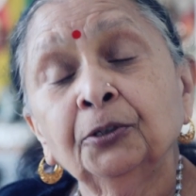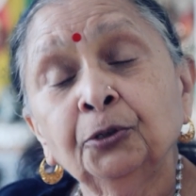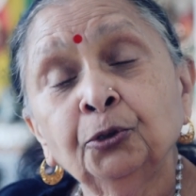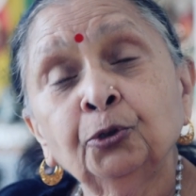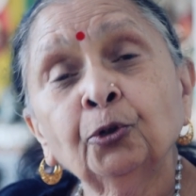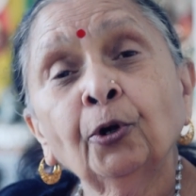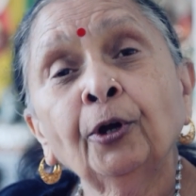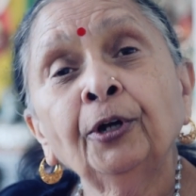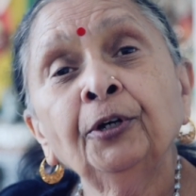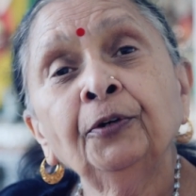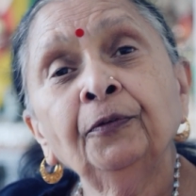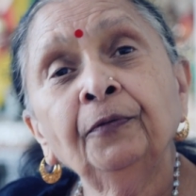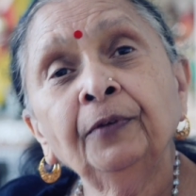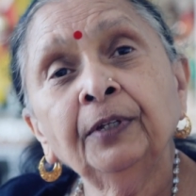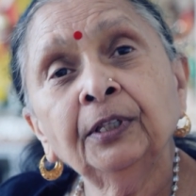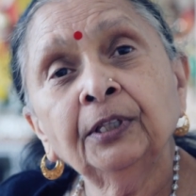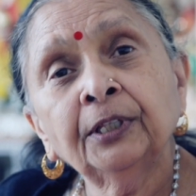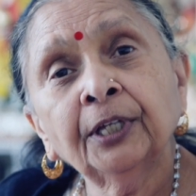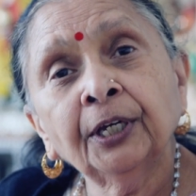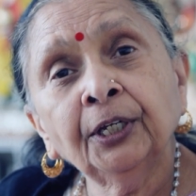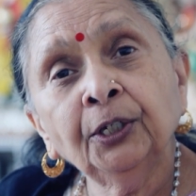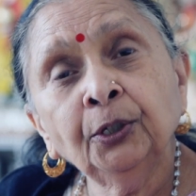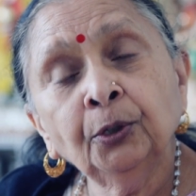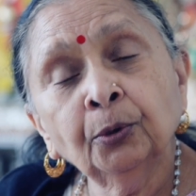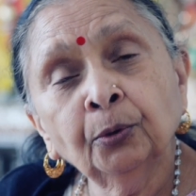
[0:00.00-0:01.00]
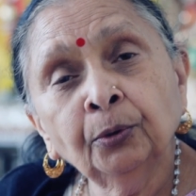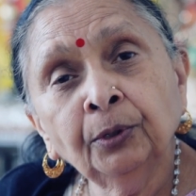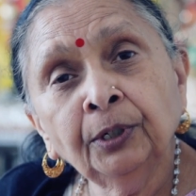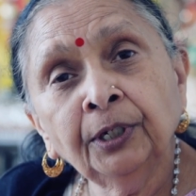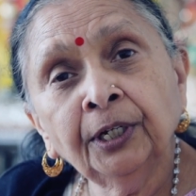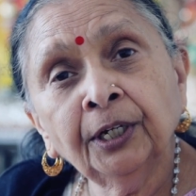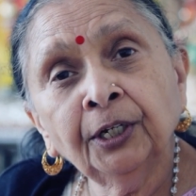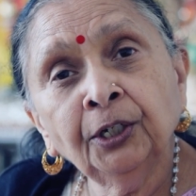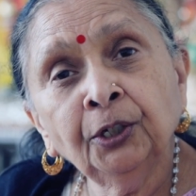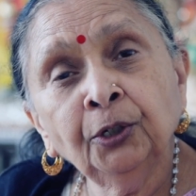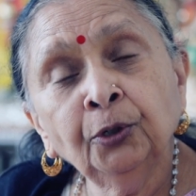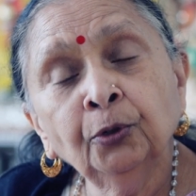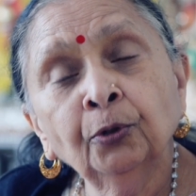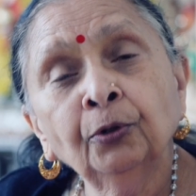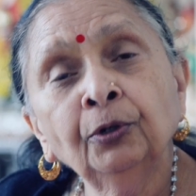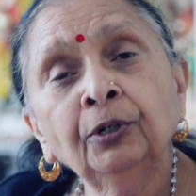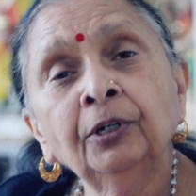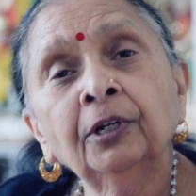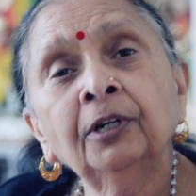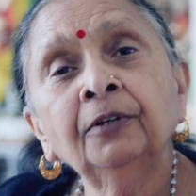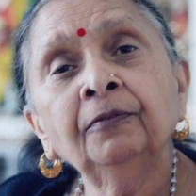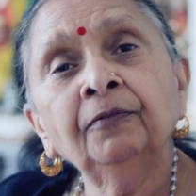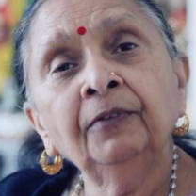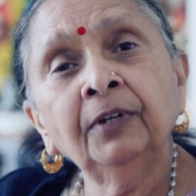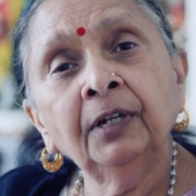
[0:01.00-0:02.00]
joined with the union.
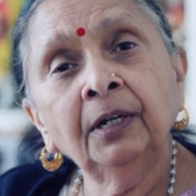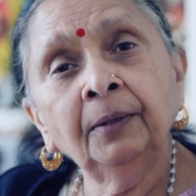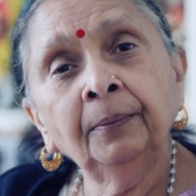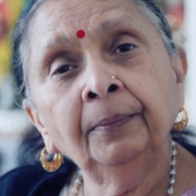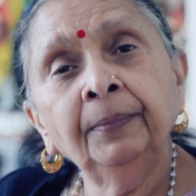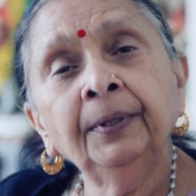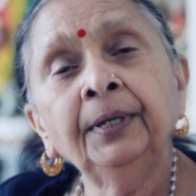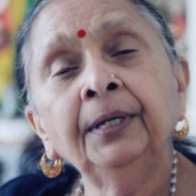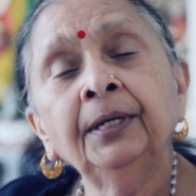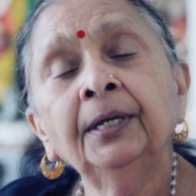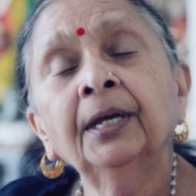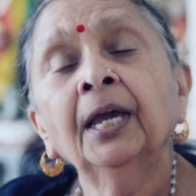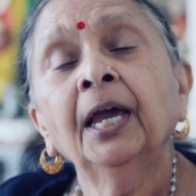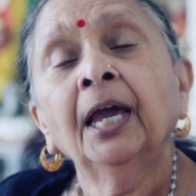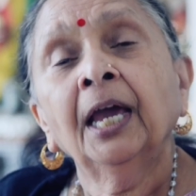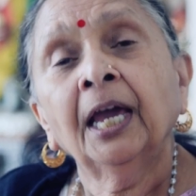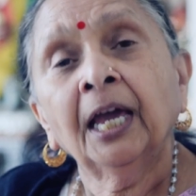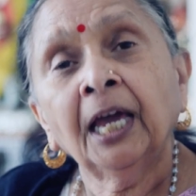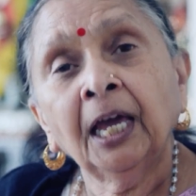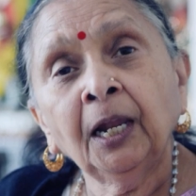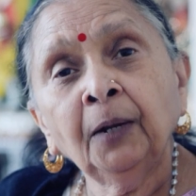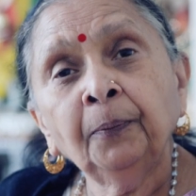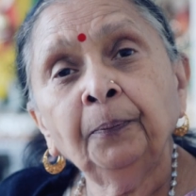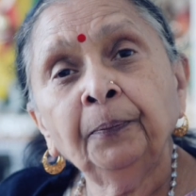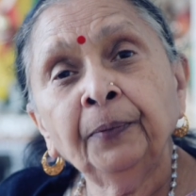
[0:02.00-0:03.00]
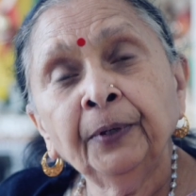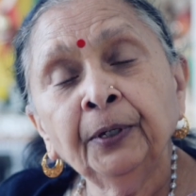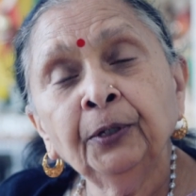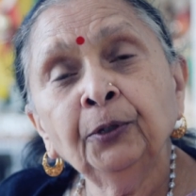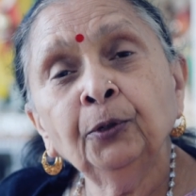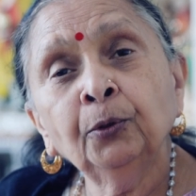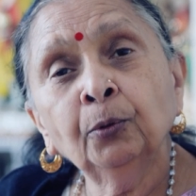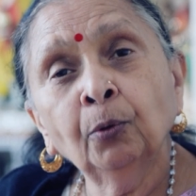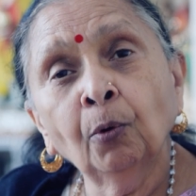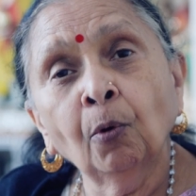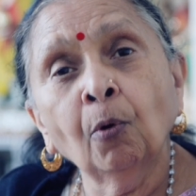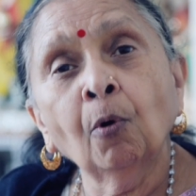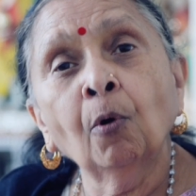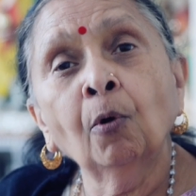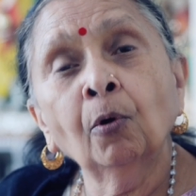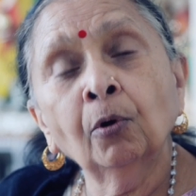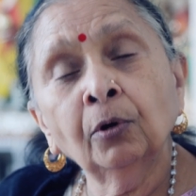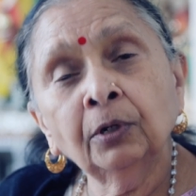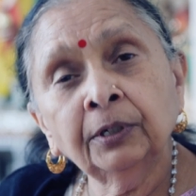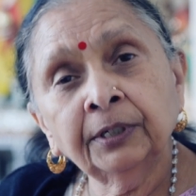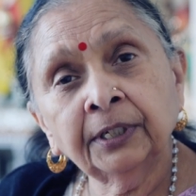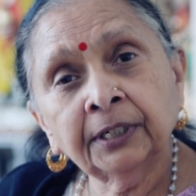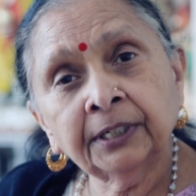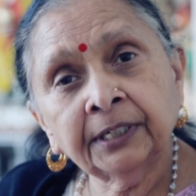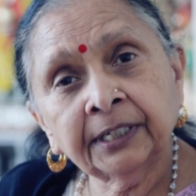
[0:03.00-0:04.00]
Union will be helping you
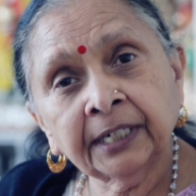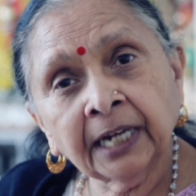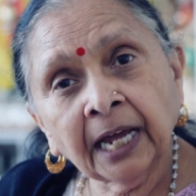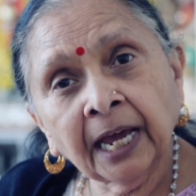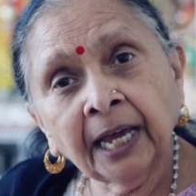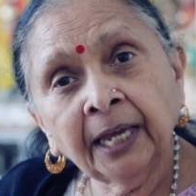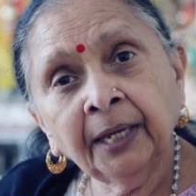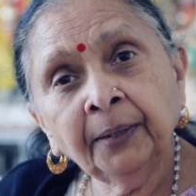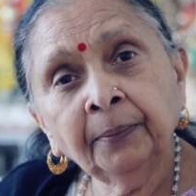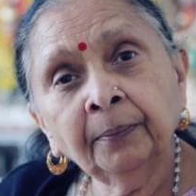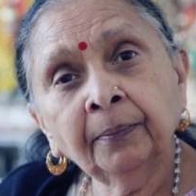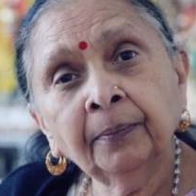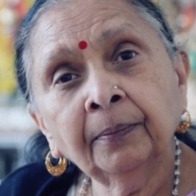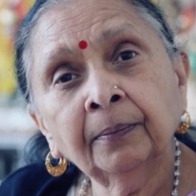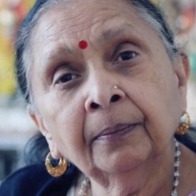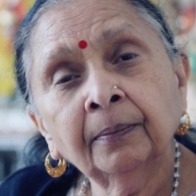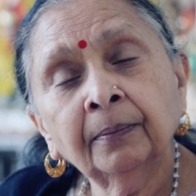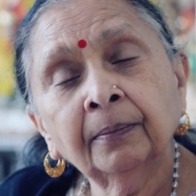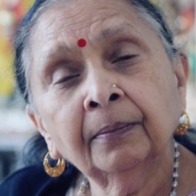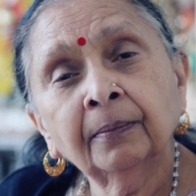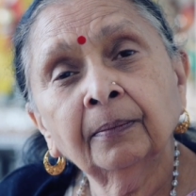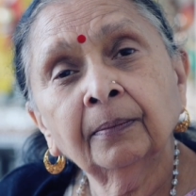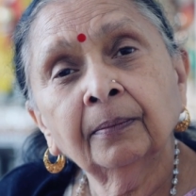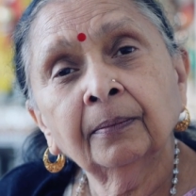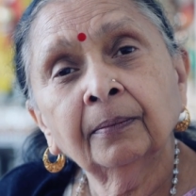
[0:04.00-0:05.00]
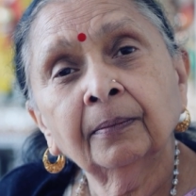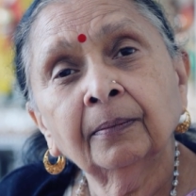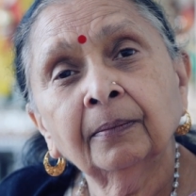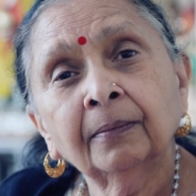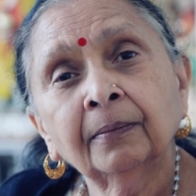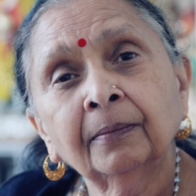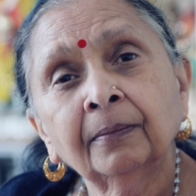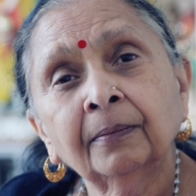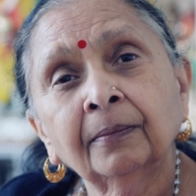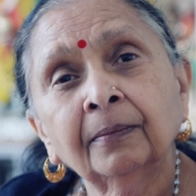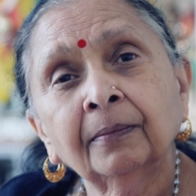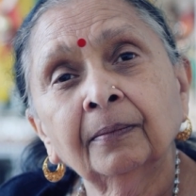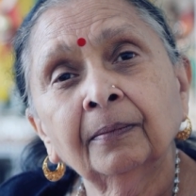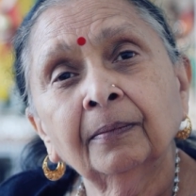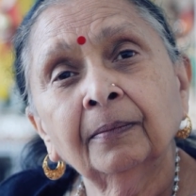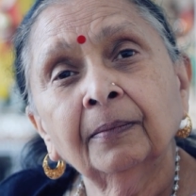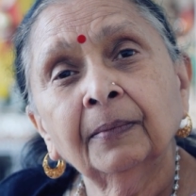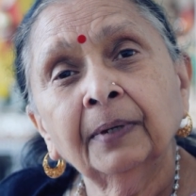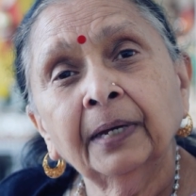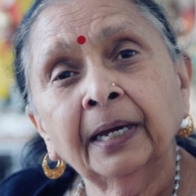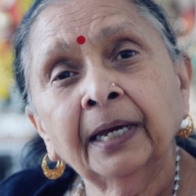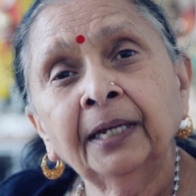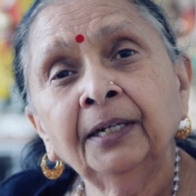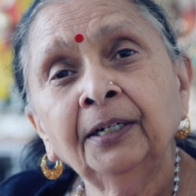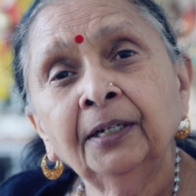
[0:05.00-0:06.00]
all the time.
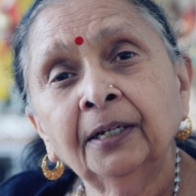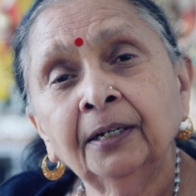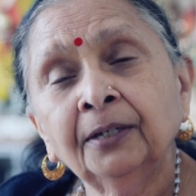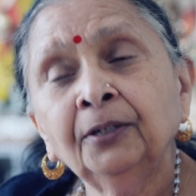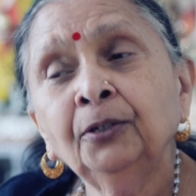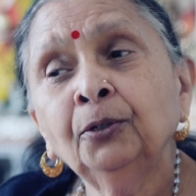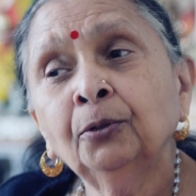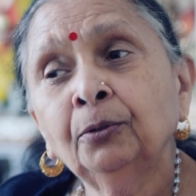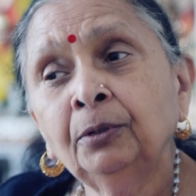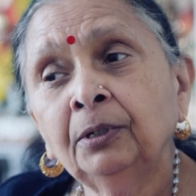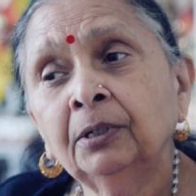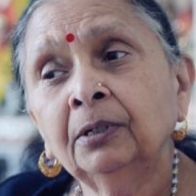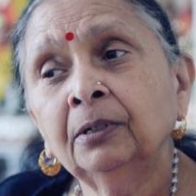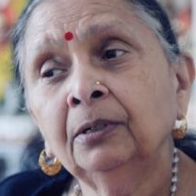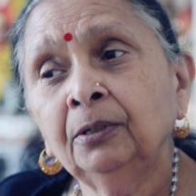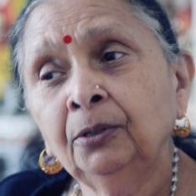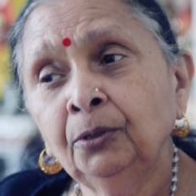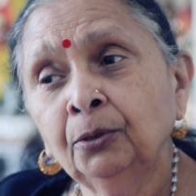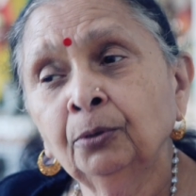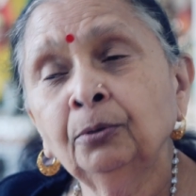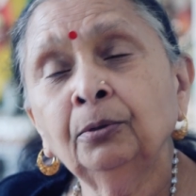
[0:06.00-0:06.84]
And union